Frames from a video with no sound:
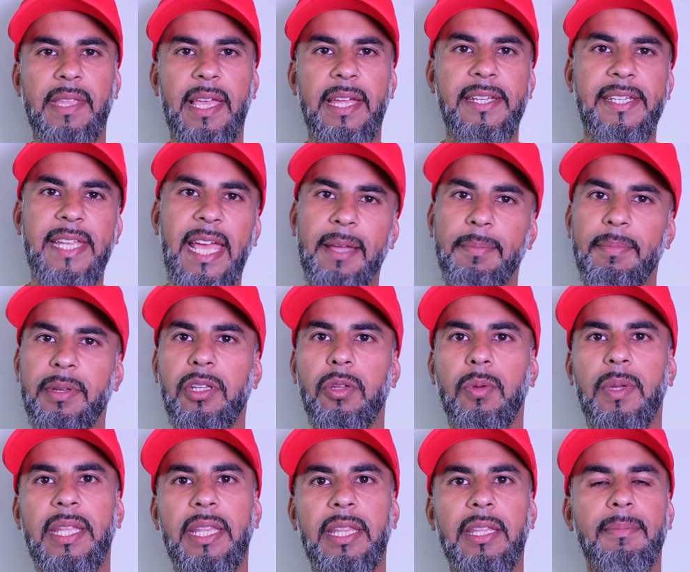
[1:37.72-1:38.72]
deg
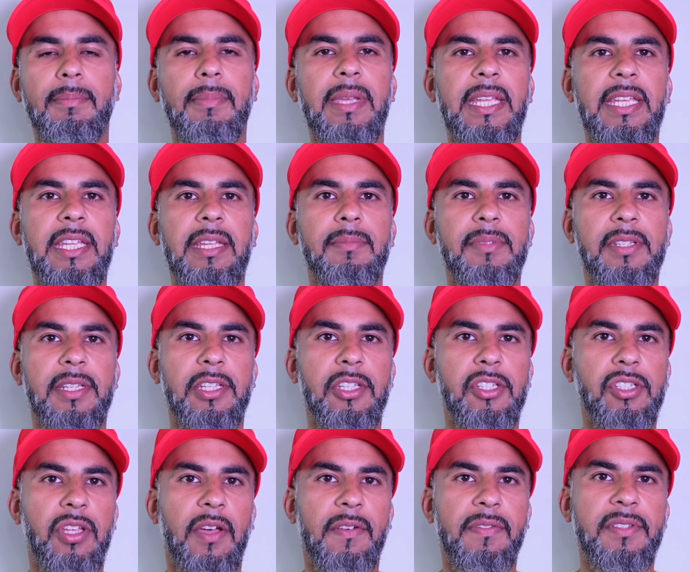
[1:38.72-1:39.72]
between the mediums and the
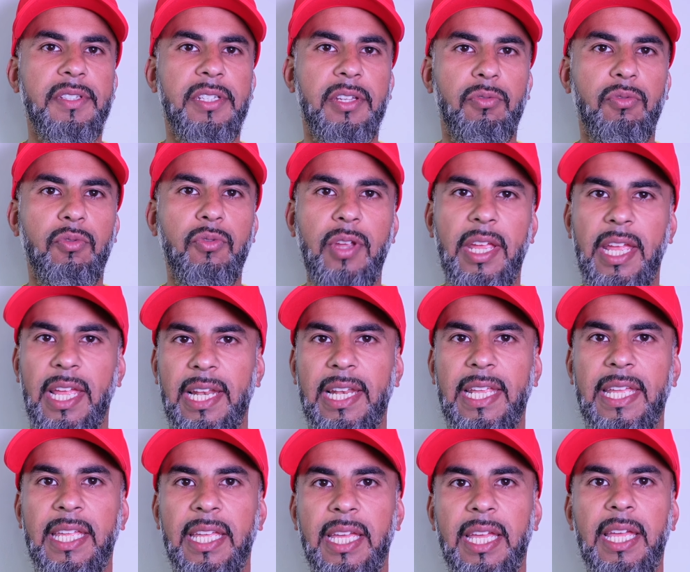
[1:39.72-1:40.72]
softs to
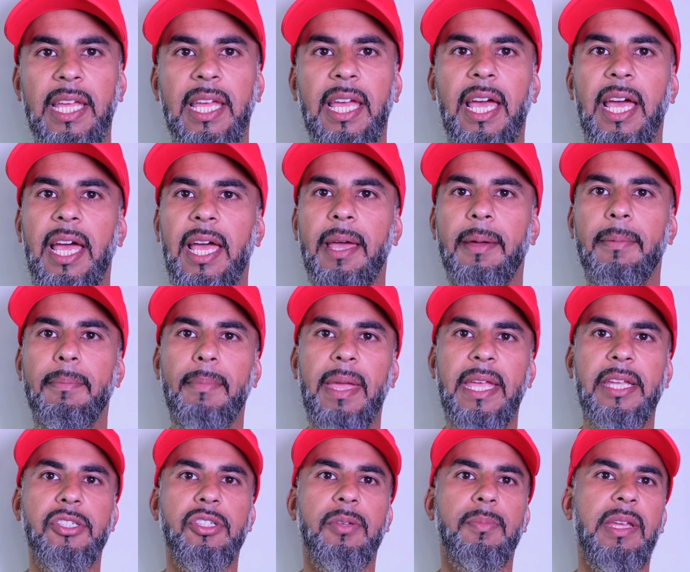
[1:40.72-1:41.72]
really
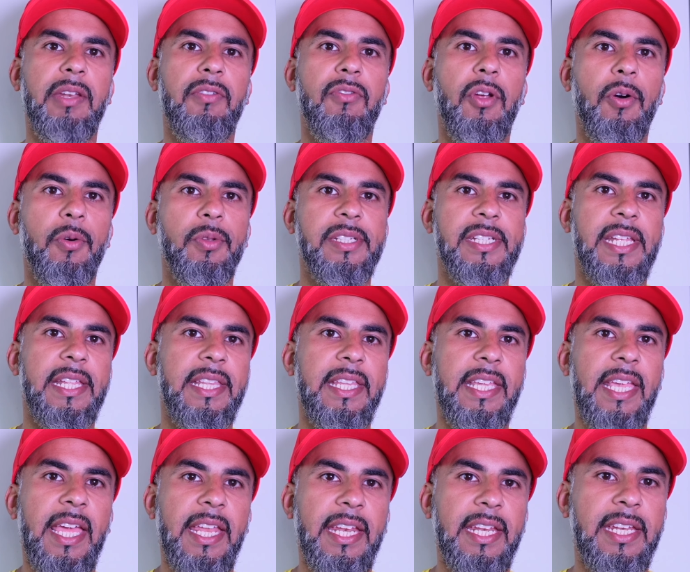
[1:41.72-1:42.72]
make some inroads at
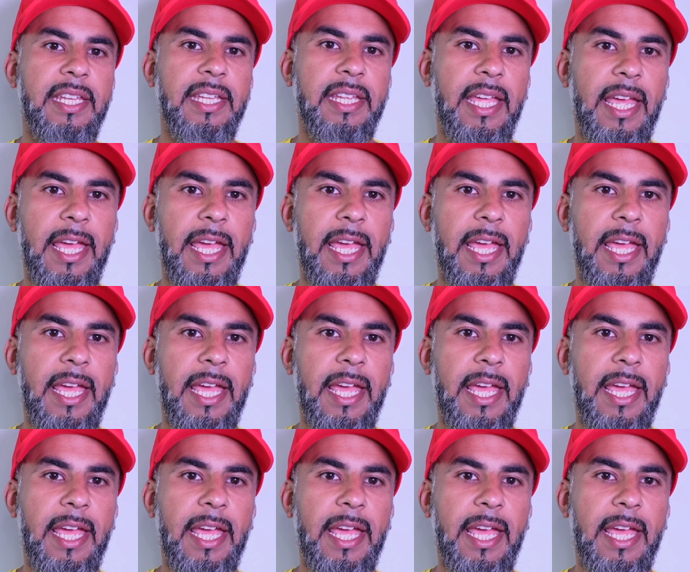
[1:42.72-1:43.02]
the end.